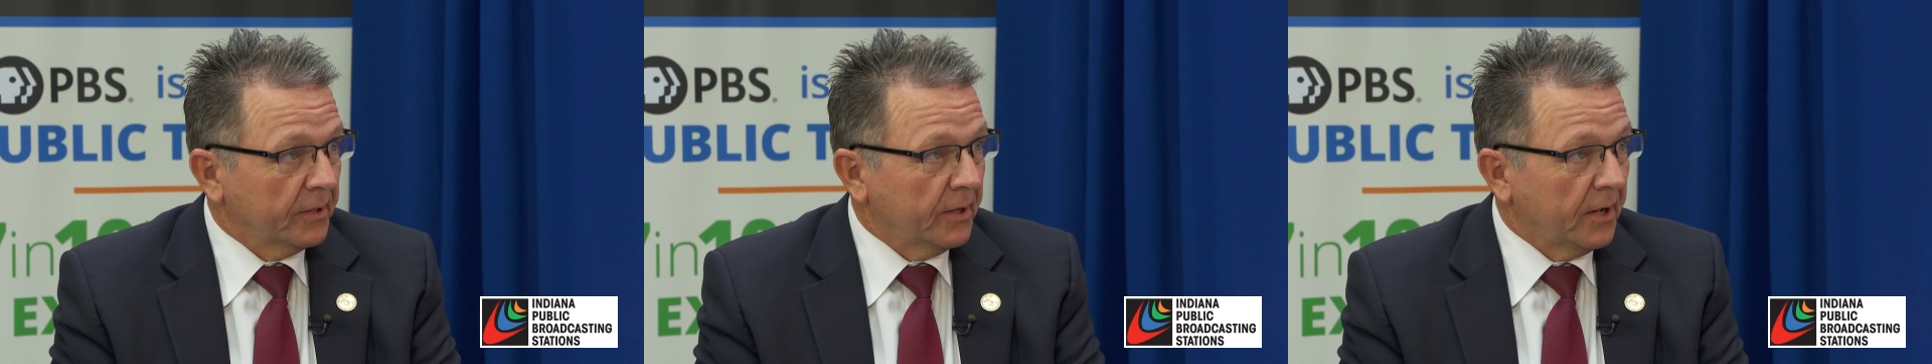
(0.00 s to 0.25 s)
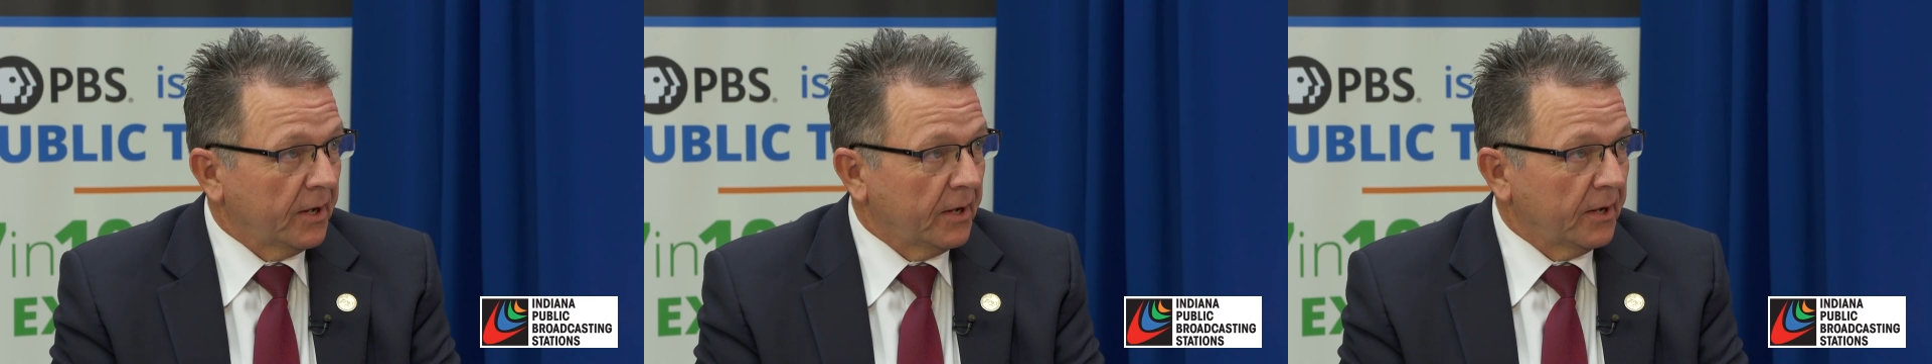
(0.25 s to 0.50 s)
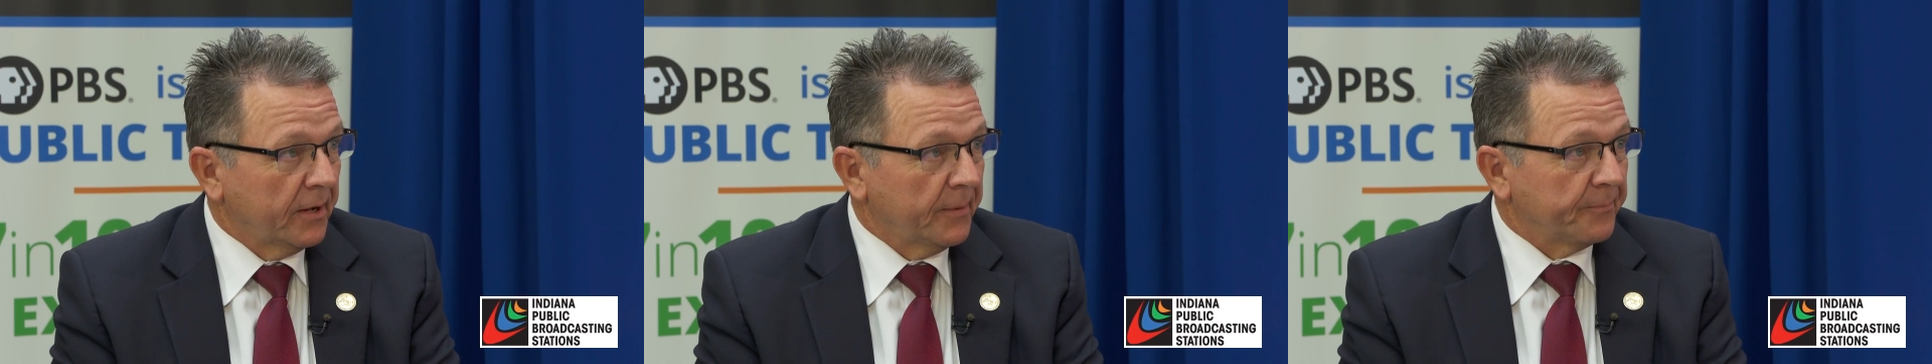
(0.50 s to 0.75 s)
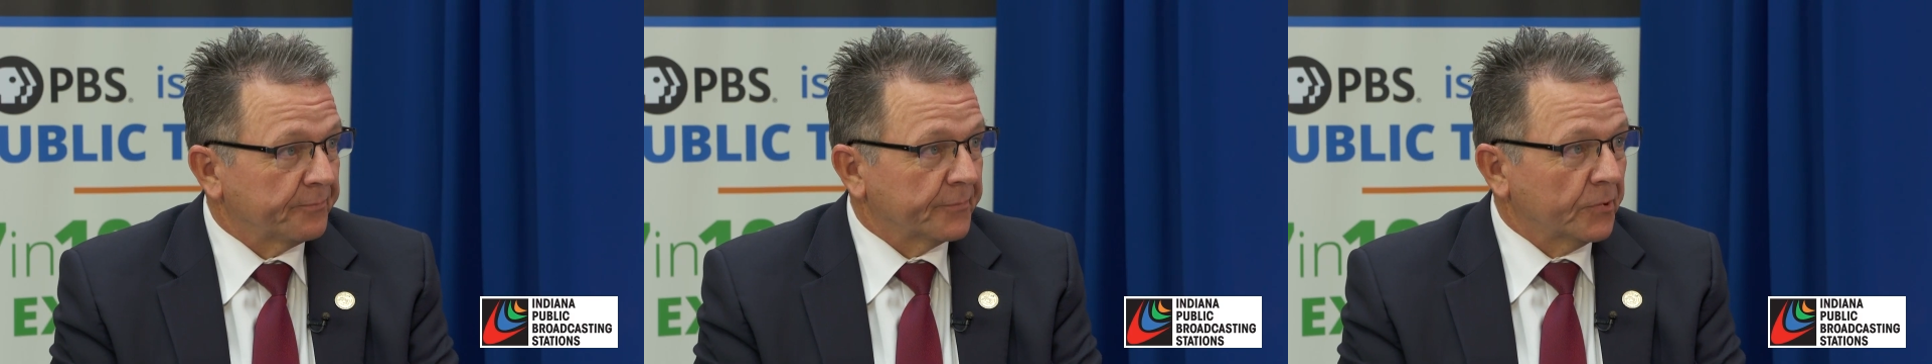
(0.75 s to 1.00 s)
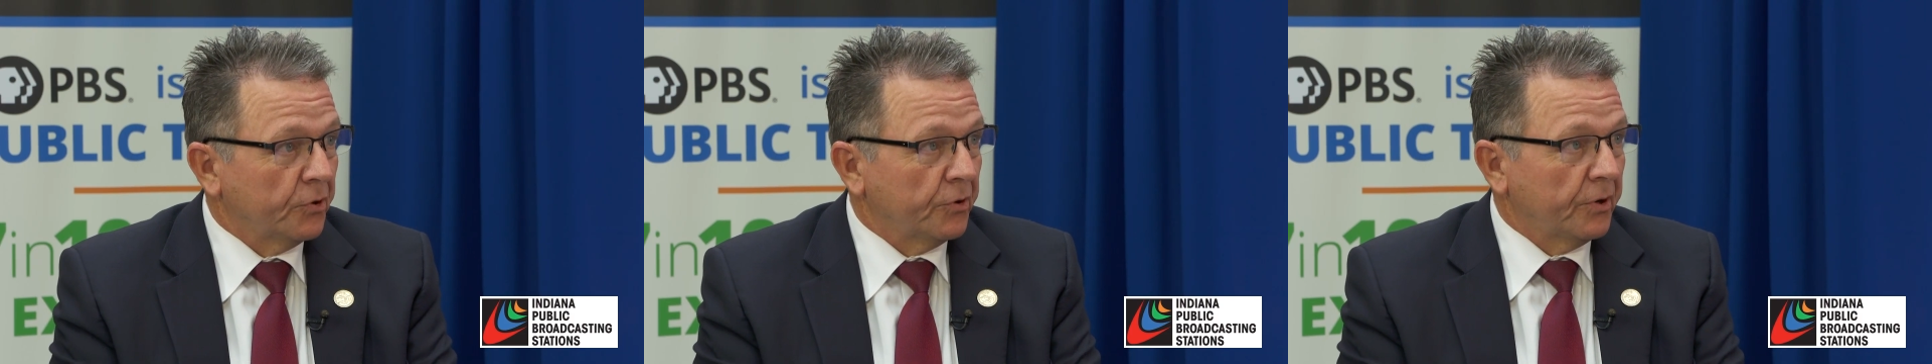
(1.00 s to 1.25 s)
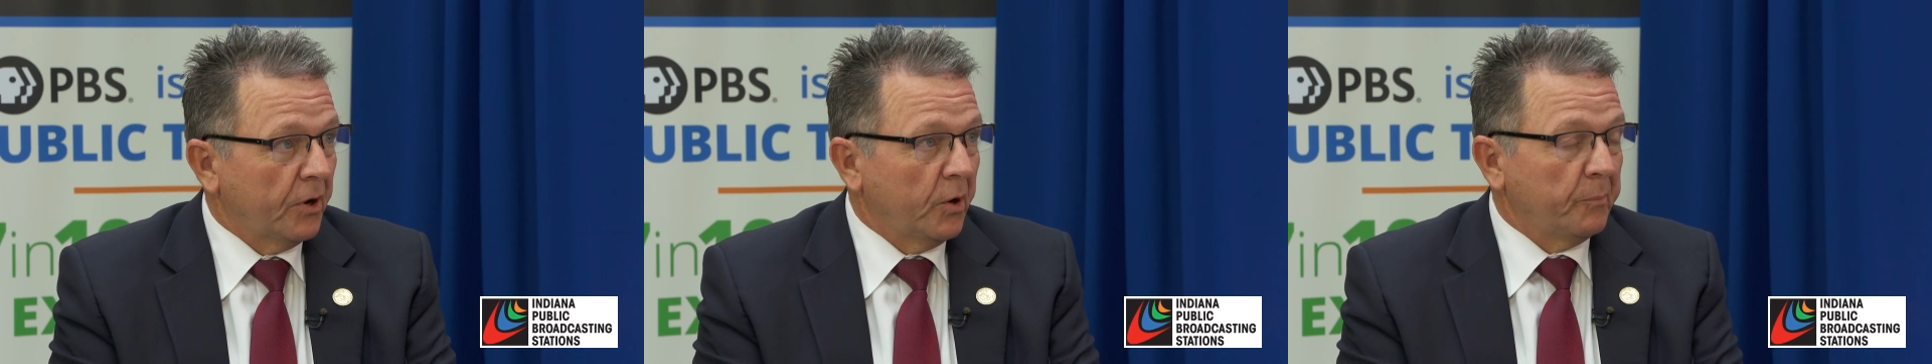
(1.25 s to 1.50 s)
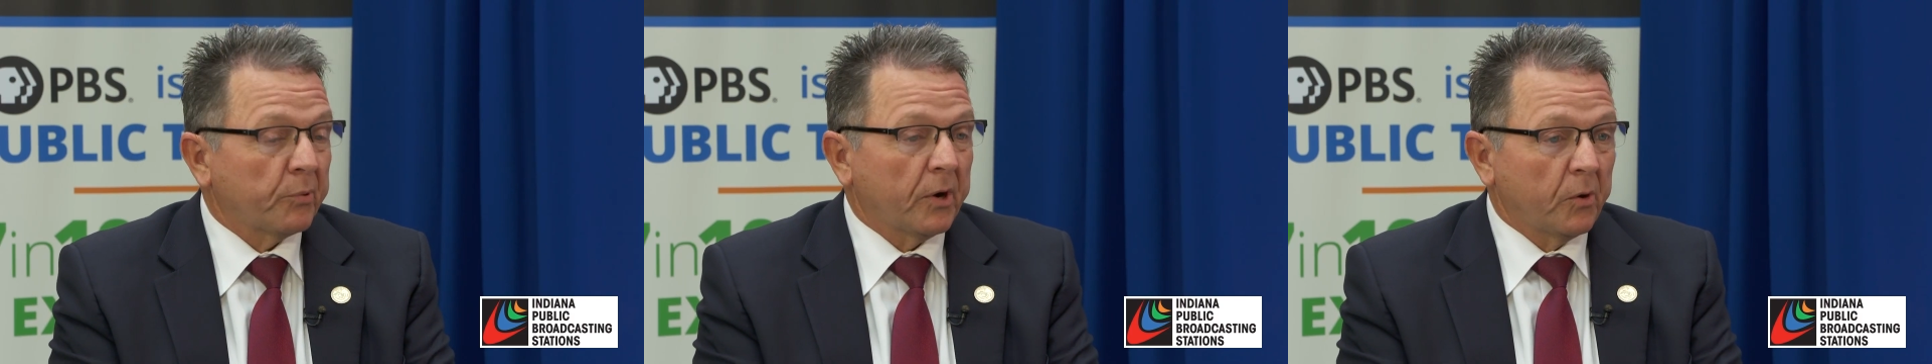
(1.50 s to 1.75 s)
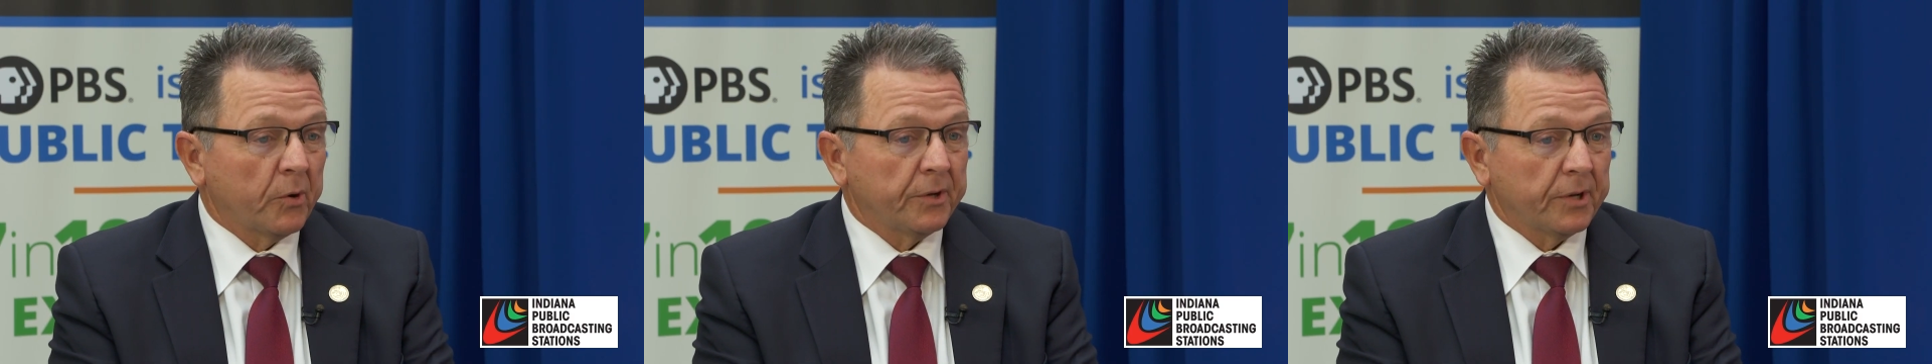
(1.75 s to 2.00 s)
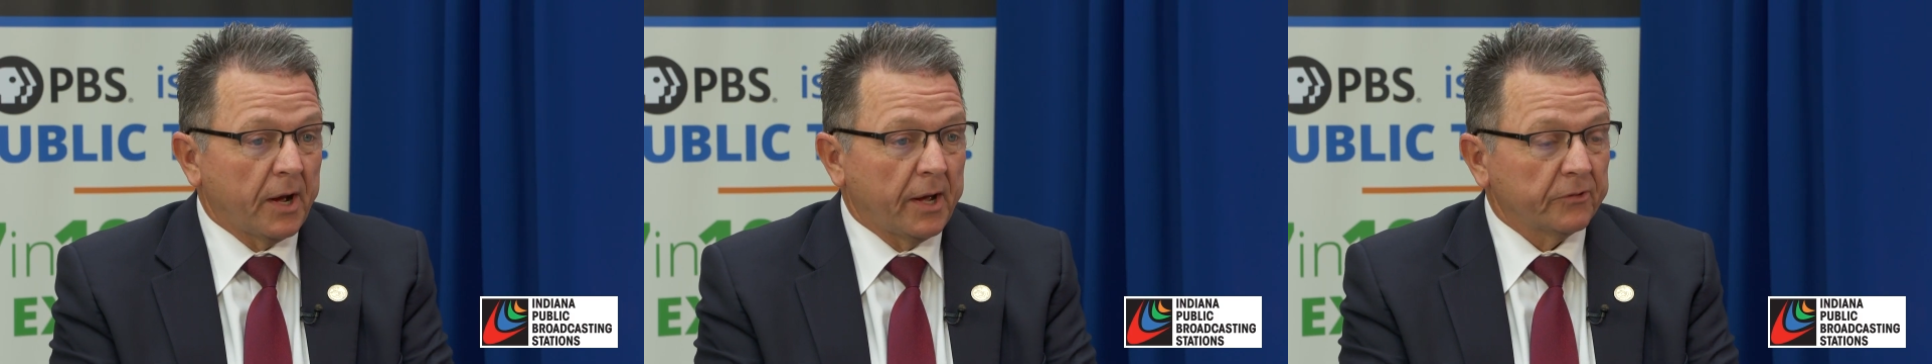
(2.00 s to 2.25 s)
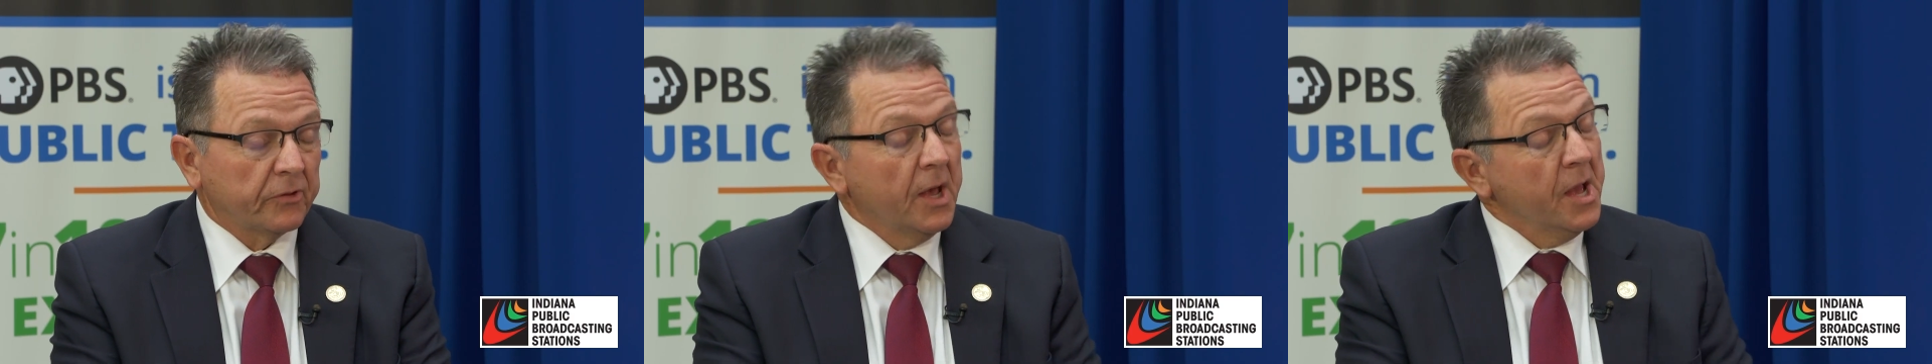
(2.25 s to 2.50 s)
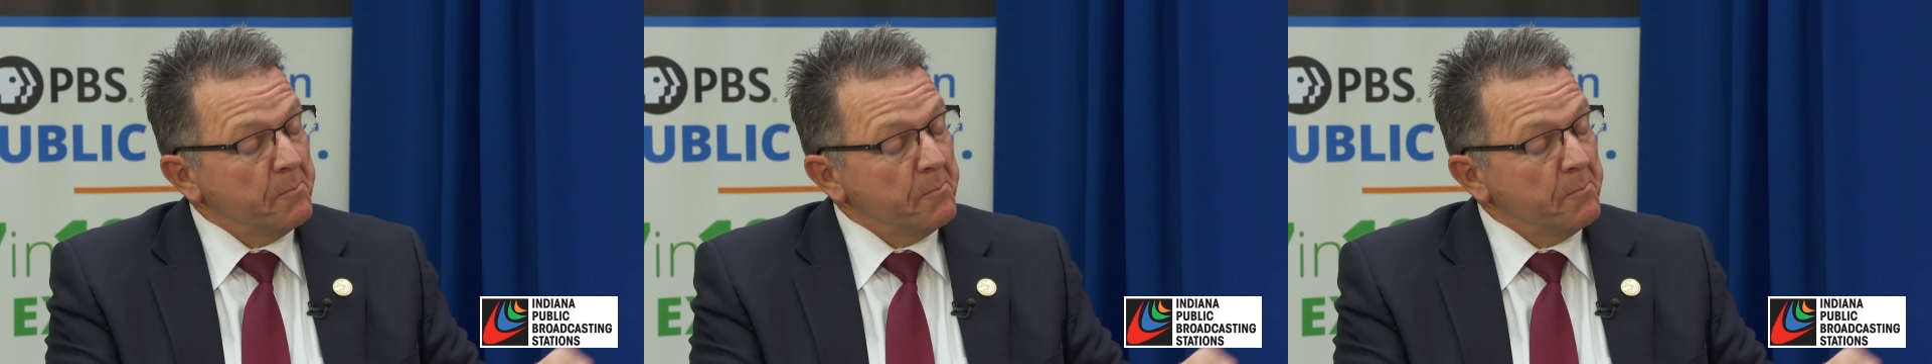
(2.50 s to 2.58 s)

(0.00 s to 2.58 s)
and prioritize.